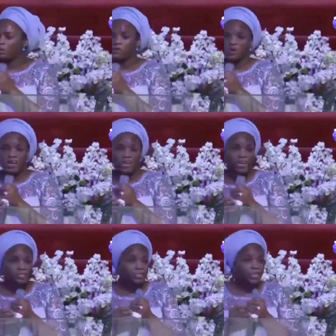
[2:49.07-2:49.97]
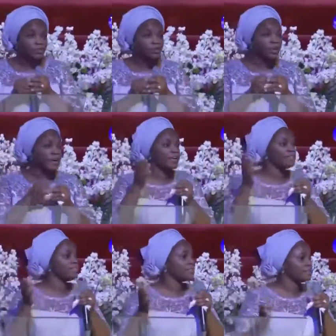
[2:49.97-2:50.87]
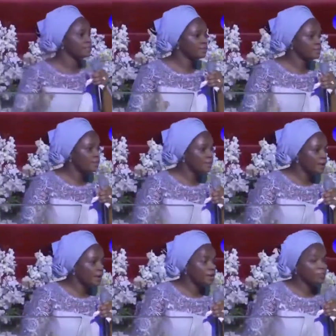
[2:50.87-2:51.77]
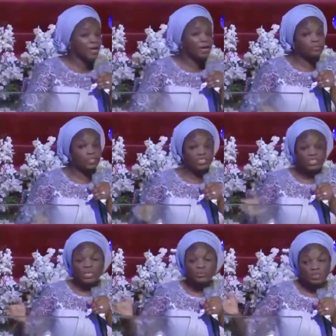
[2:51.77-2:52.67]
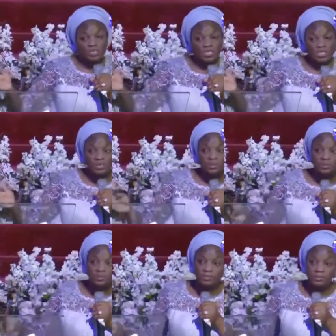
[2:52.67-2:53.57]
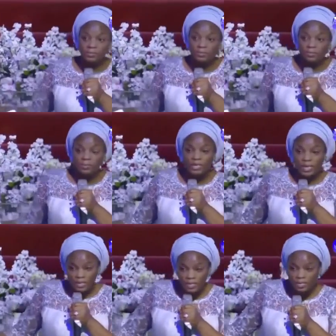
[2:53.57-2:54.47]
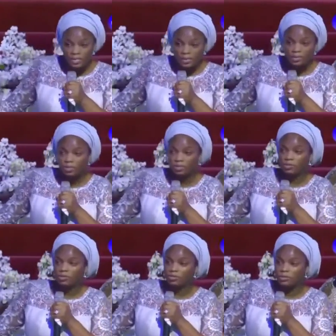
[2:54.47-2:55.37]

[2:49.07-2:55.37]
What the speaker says: If you are here today, you heard, and perhaps you just came to see. Yes, it's true.